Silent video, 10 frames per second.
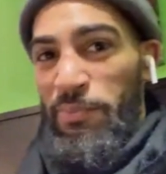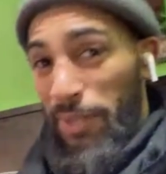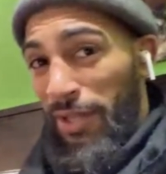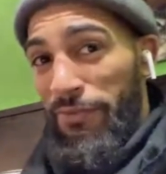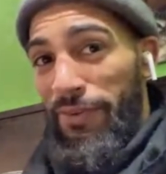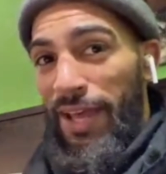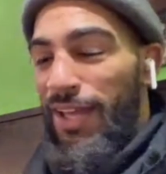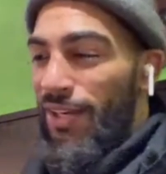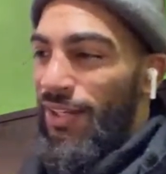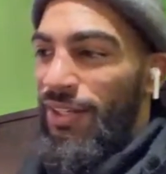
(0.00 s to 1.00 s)
I'm being
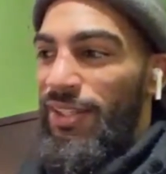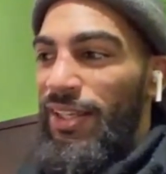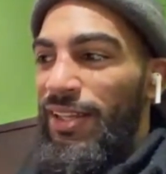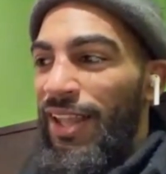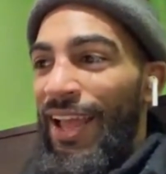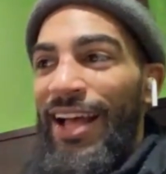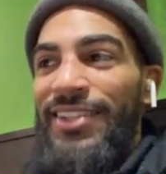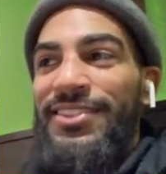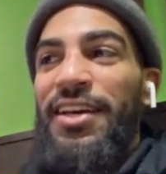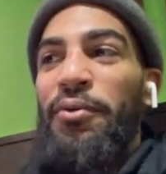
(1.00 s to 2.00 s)
fat, anything, like
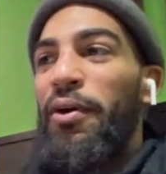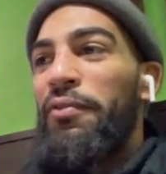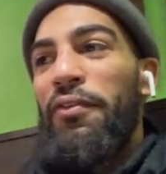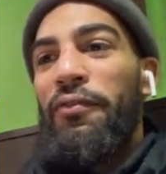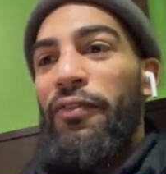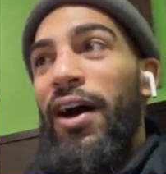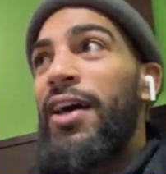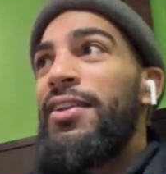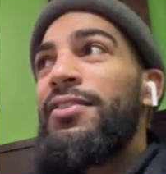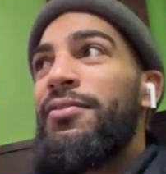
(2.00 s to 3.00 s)
I stay away from
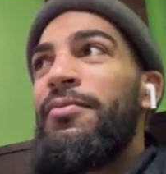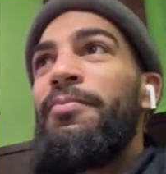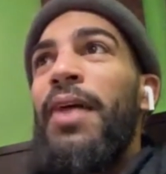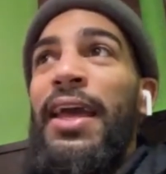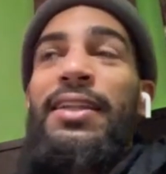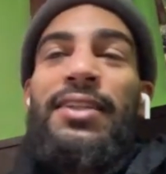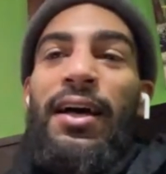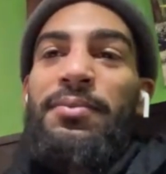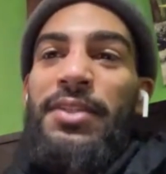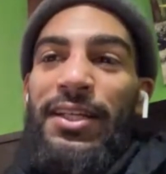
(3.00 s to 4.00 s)
fried 8
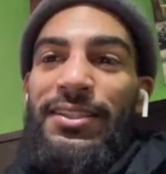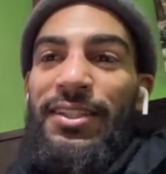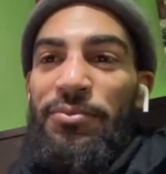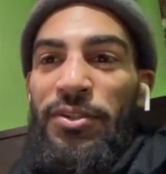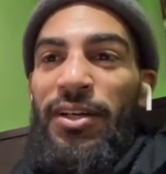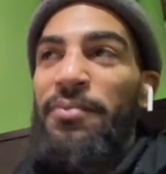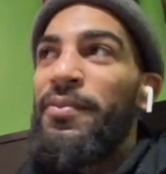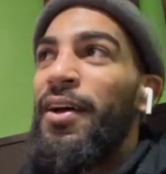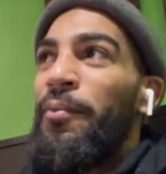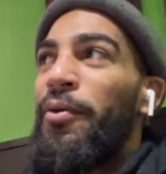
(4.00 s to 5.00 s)
times out of 10
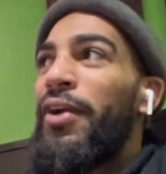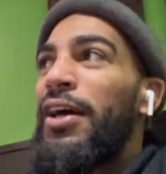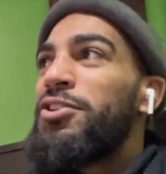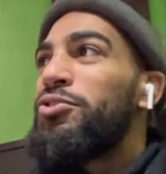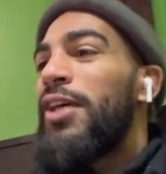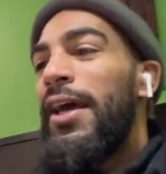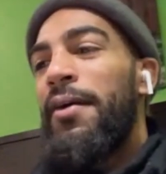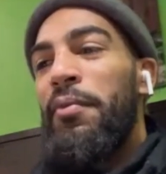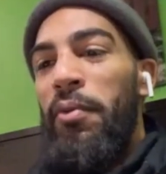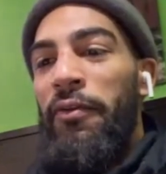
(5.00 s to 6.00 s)
but when I choose, hey,
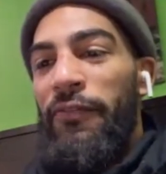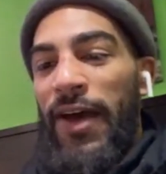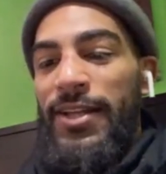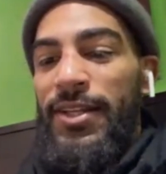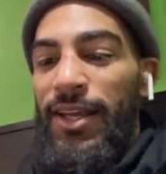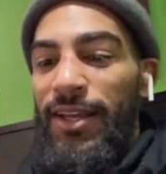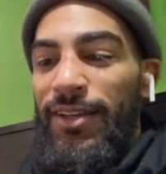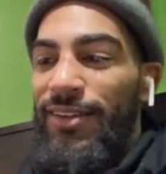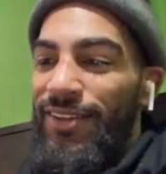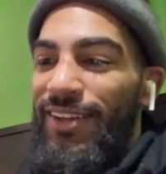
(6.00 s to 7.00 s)
I'm gonna be fat
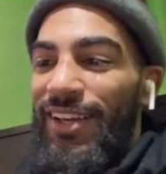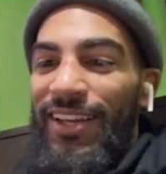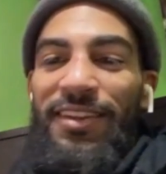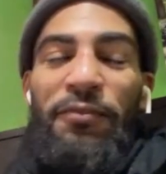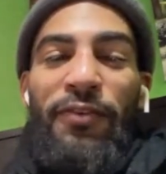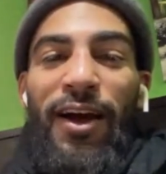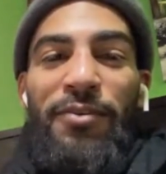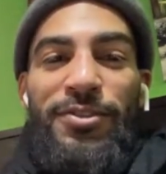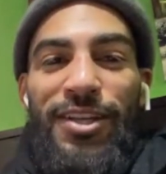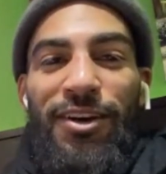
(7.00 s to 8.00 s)
today, anything
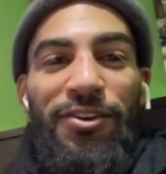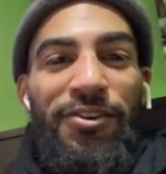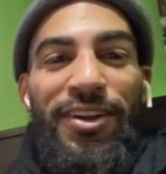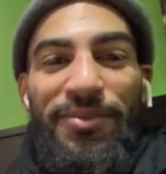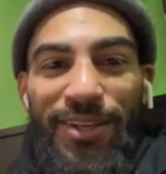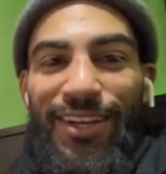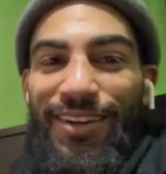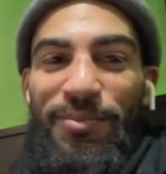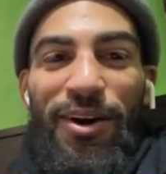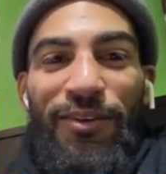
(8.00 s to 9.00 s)
fried with sour cream,
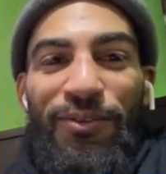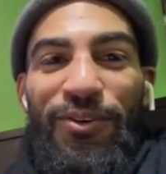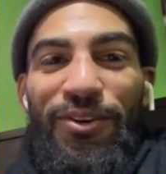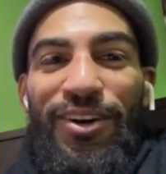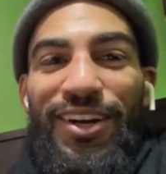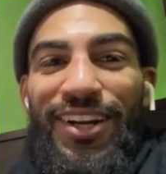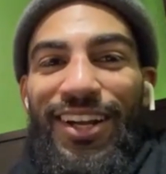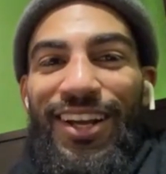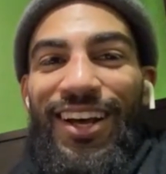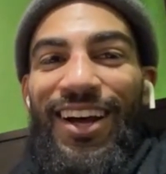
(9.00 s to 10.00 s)
yeah, I'm all for
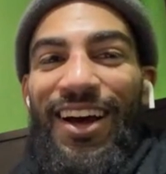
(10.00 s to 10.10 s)
it.